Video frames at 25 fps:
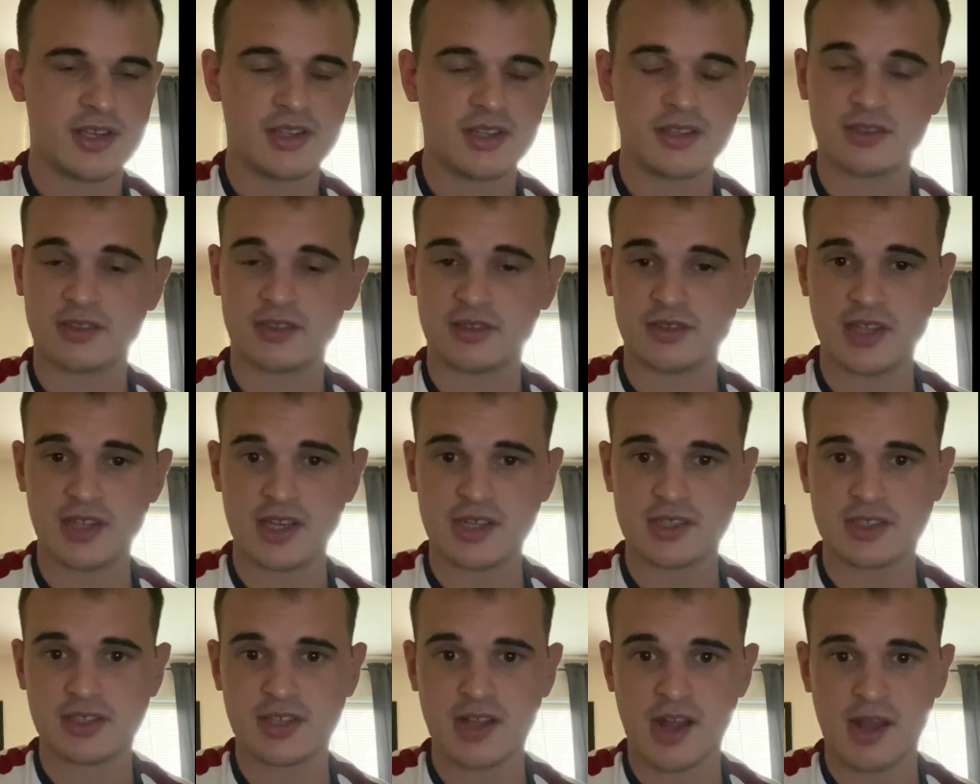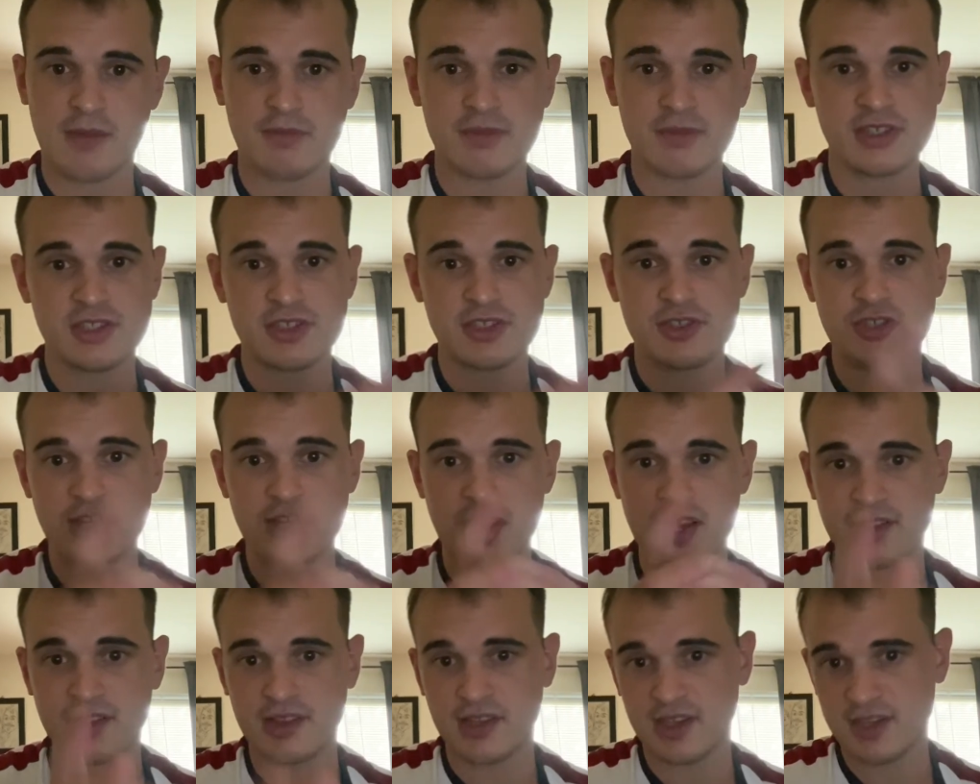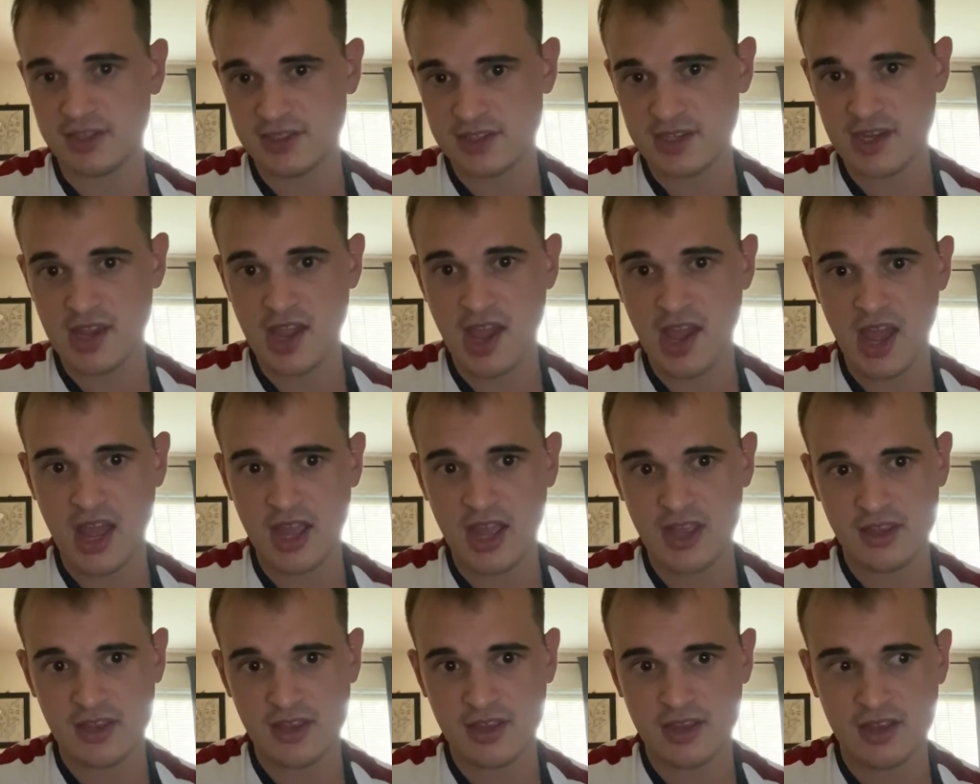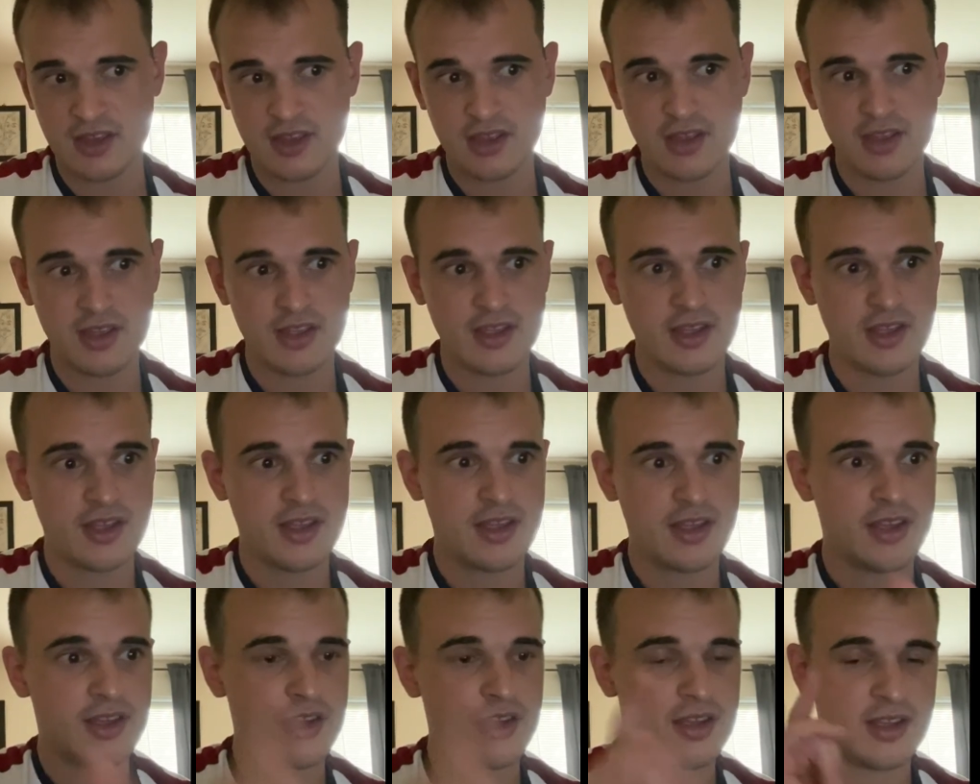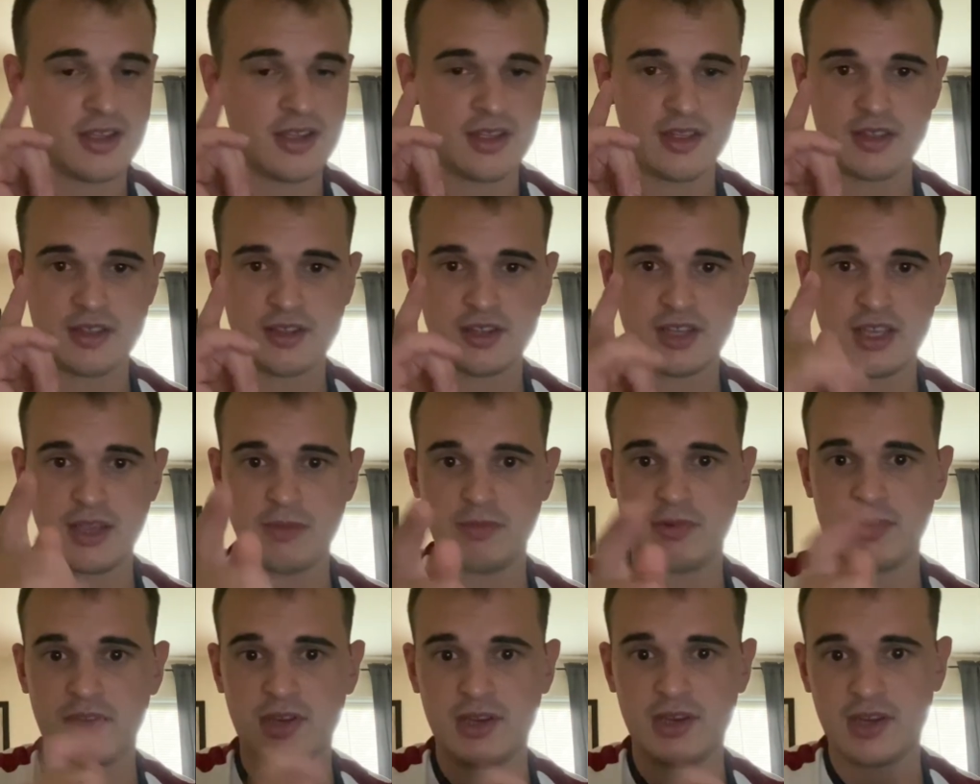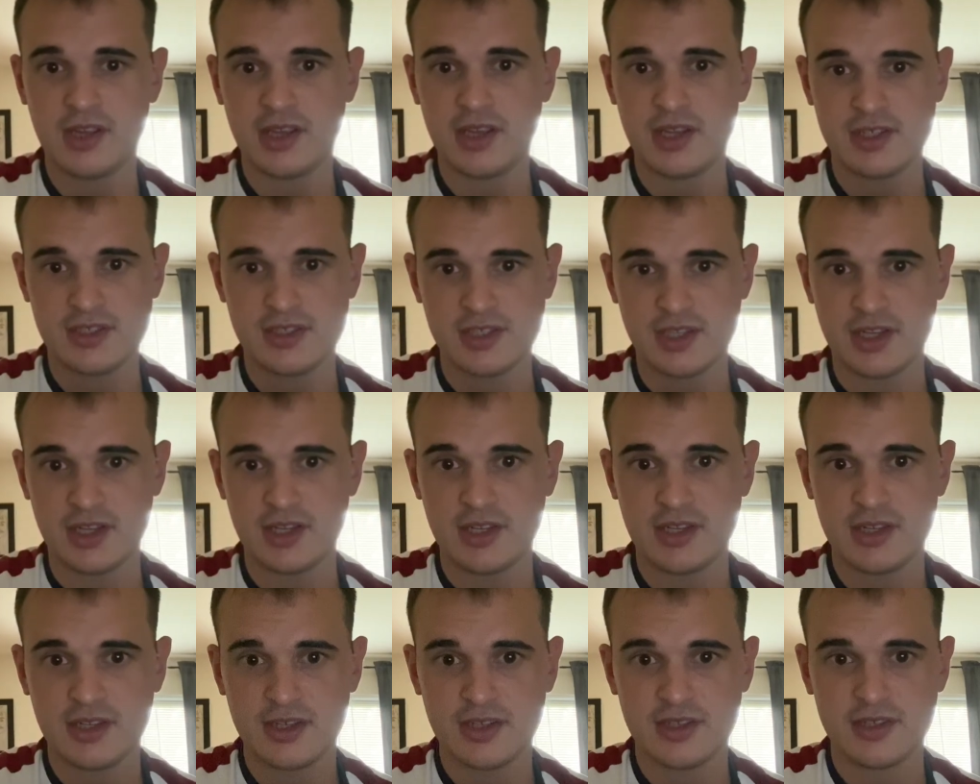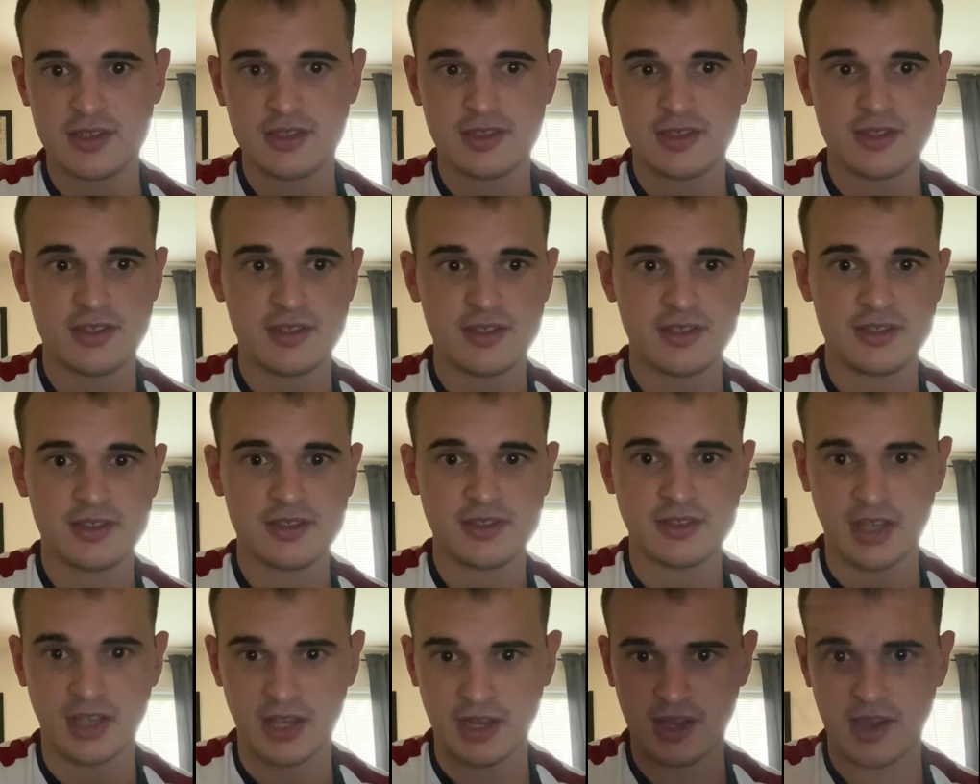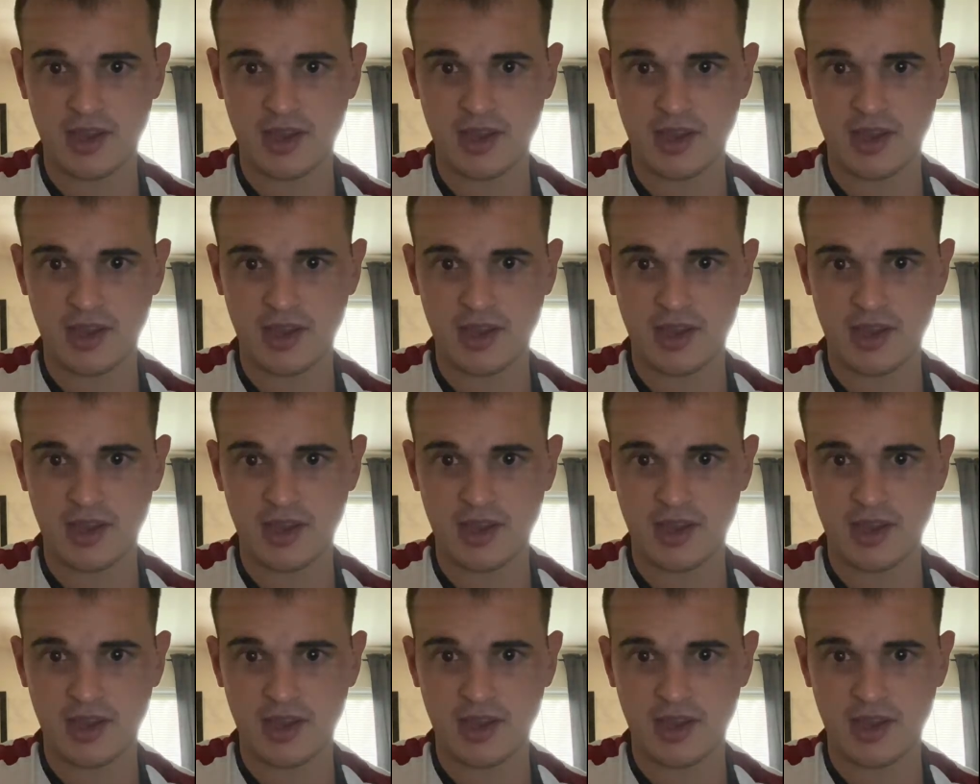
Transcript: Till next time, this is Jake the Easy Guy, keeping it easy. Take